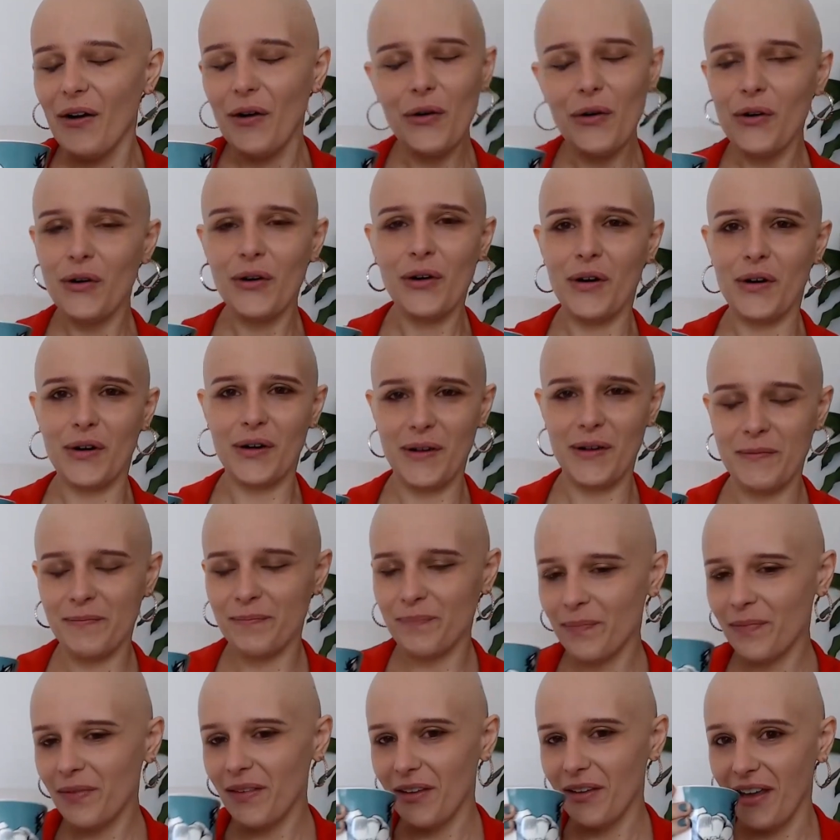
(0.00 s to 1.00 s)
Whew.
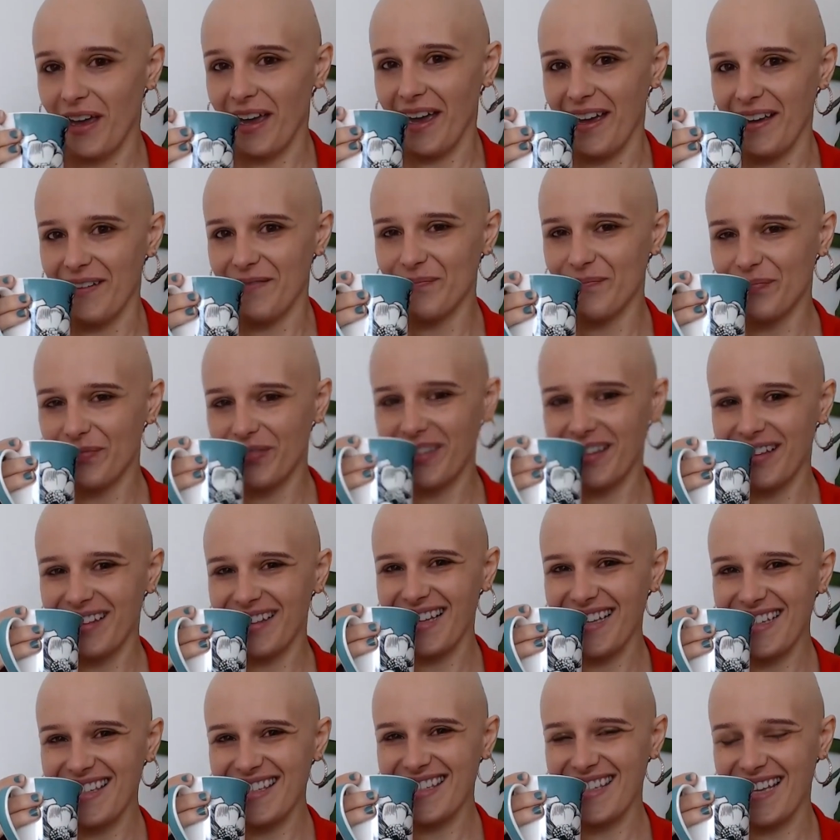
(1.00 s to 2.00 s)
Okay,
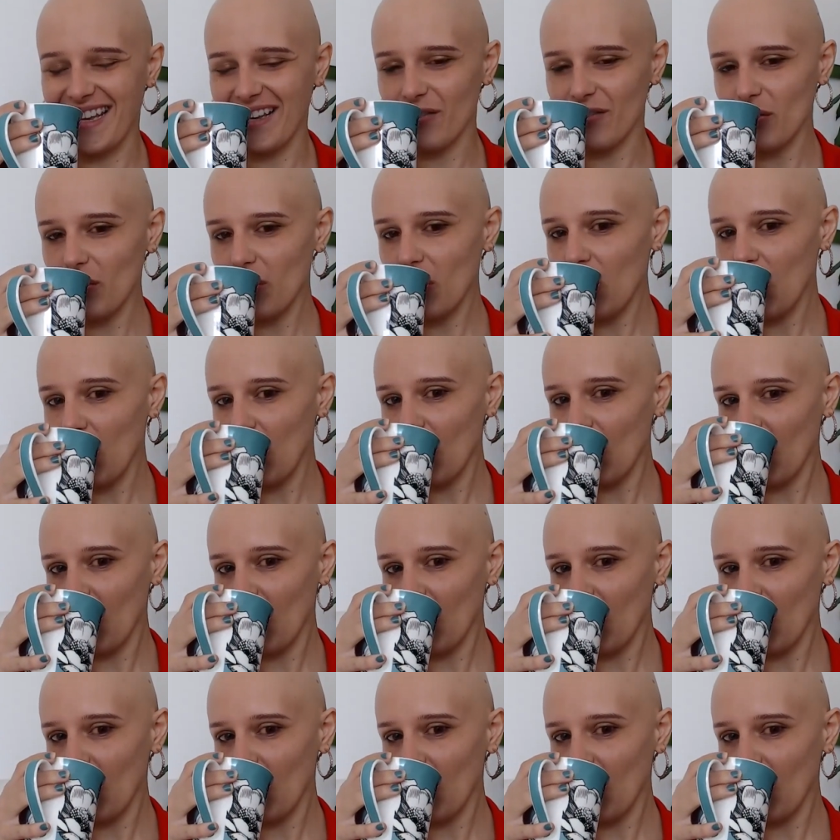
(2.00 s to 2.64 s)
let's settle.